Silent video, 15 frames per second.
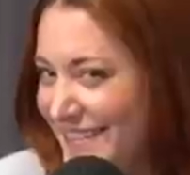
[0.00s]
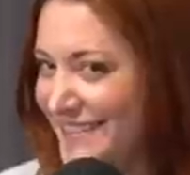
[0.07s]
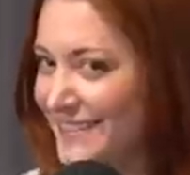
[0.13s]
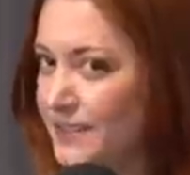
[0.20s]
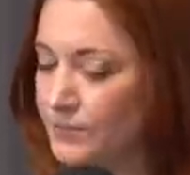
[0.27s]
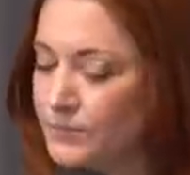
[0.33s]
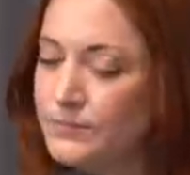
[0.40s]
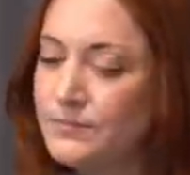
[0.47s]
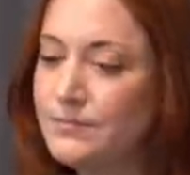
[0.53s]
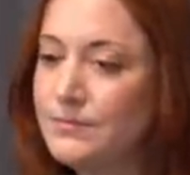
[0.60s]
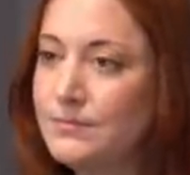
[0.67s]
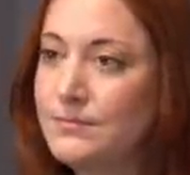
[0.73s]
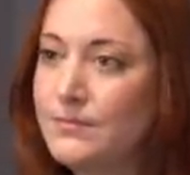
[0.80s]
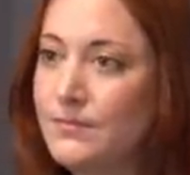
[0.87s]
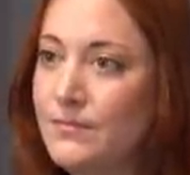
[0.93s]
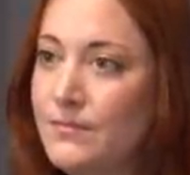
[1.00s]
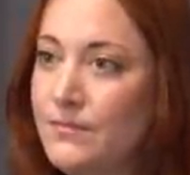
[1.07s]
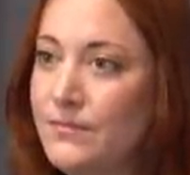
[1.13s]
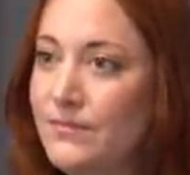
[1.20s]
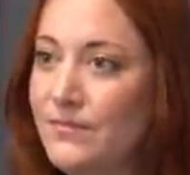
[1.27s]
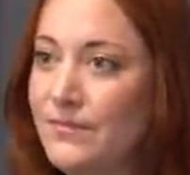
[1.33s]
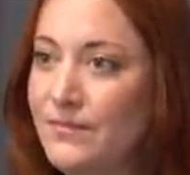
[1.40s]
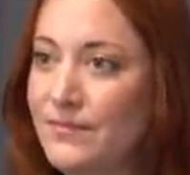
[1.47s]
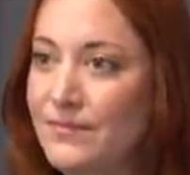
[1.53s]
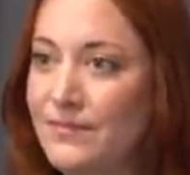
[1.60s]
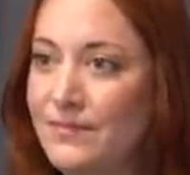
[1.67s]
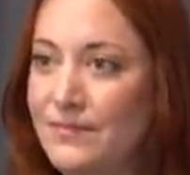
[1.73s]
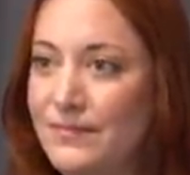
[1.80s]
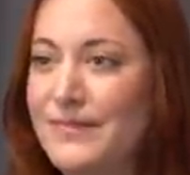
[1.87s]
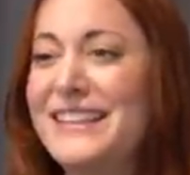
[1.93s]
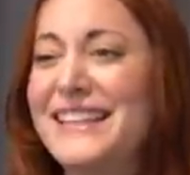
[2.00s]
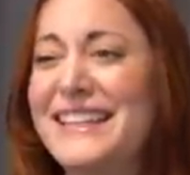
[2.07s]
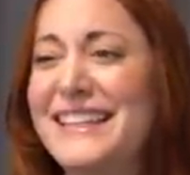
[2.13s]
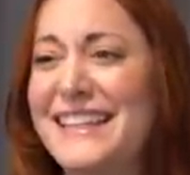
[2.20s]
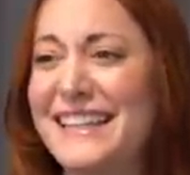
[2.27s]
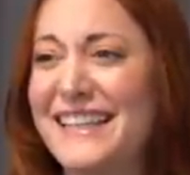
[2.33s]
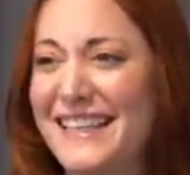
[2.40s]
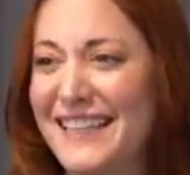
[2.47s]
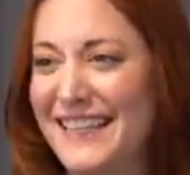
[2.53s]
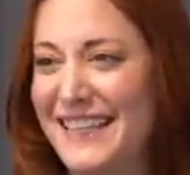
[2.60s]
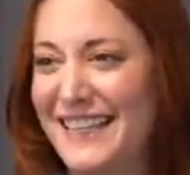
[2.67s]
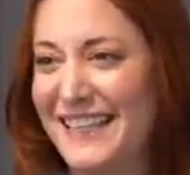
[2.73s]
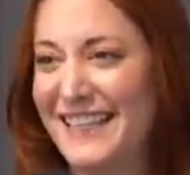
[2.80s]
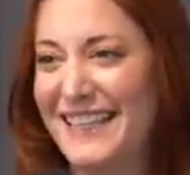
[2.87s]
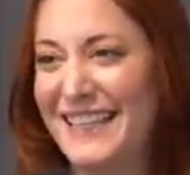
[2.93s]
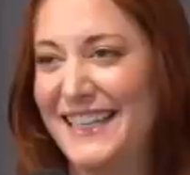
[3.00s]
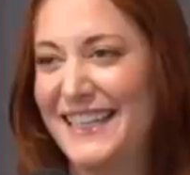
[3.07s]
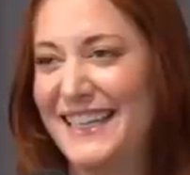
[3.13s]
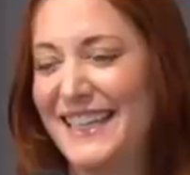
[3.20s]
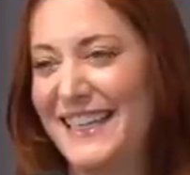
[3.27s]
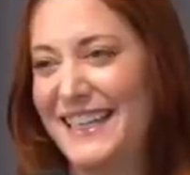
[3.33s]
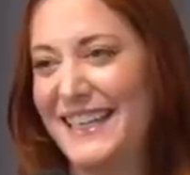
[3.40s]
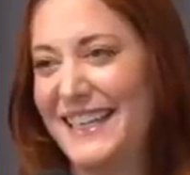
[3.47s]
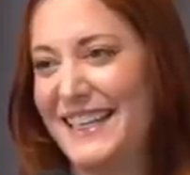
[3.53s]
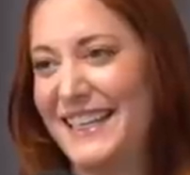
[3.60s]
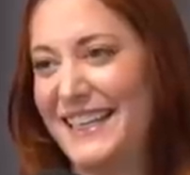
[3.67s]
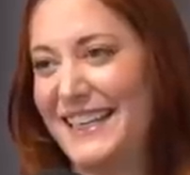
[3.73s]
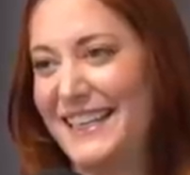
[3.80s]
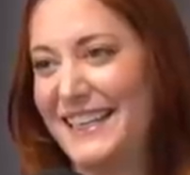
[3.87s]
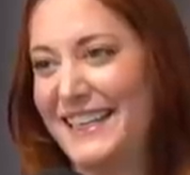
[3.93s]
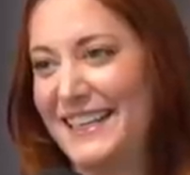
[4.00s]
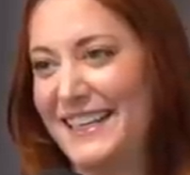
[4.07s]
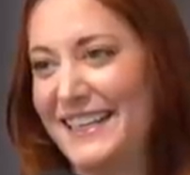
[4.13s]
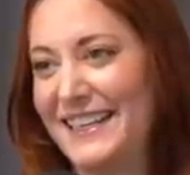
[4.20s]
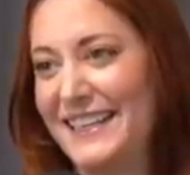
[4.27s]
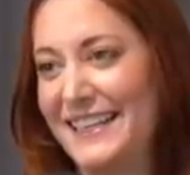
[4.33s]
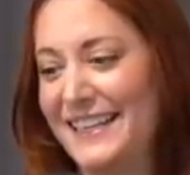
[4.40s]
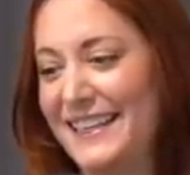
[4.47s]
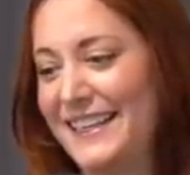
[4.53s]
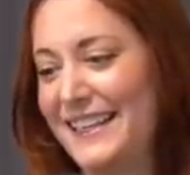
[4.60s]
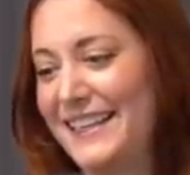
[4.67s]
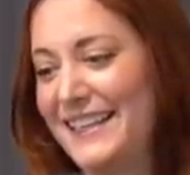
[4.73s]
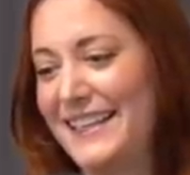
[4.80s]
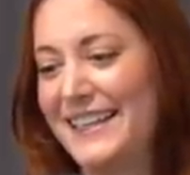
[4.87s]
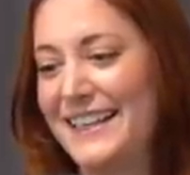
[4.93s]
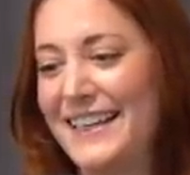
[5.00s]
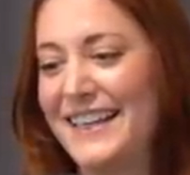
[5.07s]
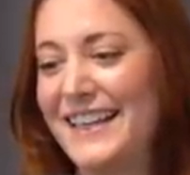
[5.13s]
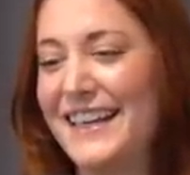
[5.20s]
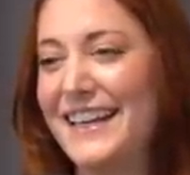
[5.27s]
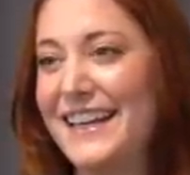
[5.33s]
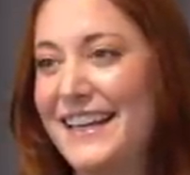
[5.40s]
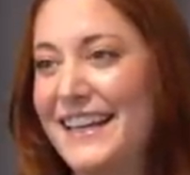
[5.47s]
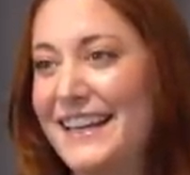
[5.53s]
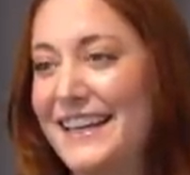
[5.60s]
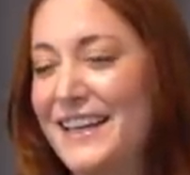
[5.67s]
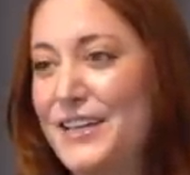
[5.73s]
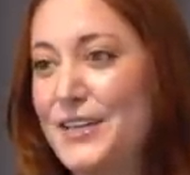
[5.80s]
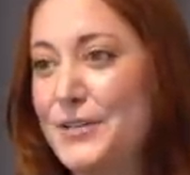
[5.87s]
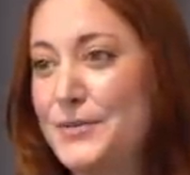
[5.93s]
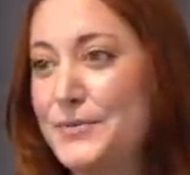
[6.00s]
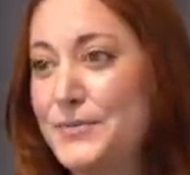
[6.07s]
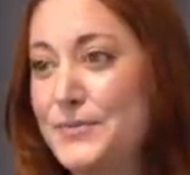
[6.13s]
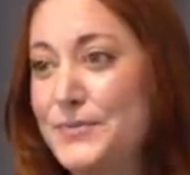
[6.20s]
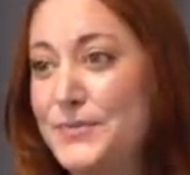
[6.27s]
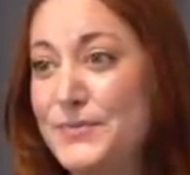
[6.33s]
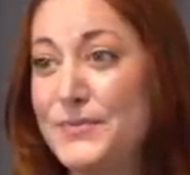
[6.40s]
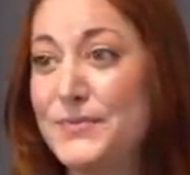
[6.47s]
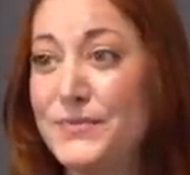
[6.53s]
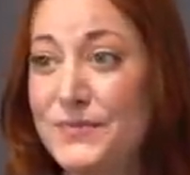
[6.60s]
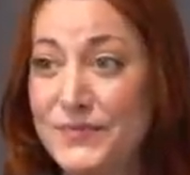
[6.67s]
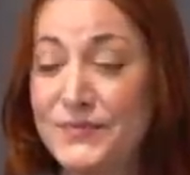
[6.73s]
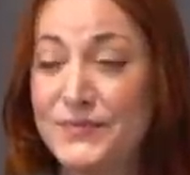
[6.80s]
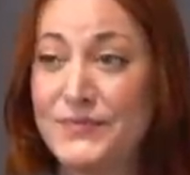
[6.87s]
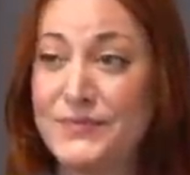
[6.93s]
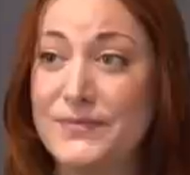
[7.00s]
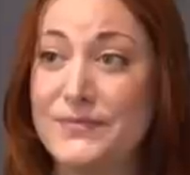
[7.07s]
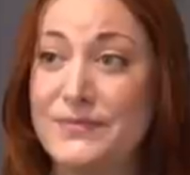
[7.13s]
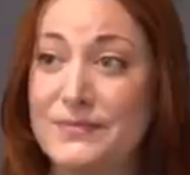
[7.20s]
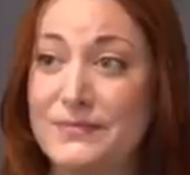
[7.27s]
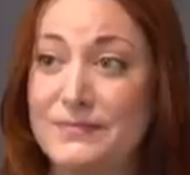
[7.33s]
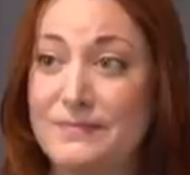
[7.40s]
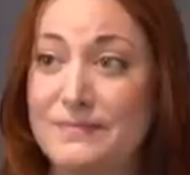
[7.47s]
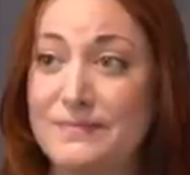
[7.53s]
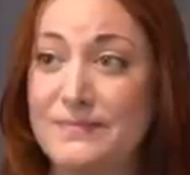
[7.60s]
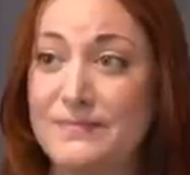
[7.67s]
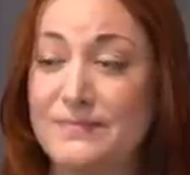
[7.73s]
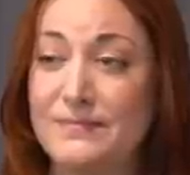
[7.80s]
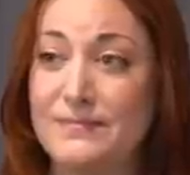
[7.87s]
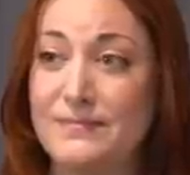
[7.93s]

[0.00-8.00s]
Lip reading: The person shown says nothing.